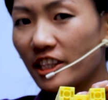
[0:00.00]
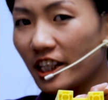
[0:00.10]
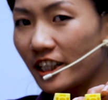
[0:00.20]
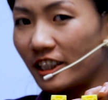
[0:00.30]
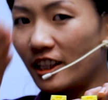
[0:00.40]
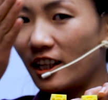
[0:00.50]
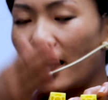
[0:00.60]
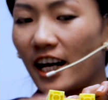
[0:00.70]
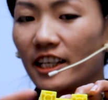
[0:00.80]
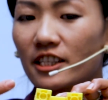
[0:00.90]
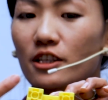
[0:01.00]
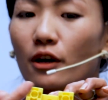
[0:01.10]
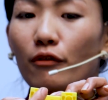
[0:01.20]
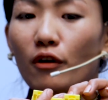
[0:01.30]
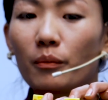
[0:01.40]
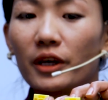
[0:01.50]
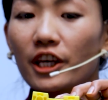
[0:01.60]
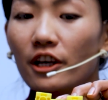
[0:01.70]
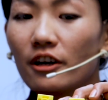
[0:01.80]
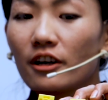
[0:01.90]
thicken the lines from
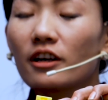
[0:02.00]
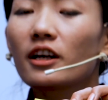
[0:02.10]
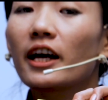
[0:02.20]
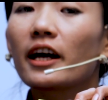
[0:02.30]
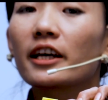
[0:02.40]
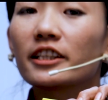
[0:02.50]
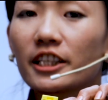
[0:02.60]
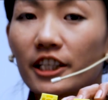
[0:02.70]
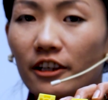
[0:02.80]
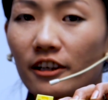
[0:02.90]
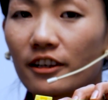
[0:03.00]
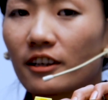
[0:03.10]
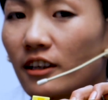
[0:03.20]
here and here,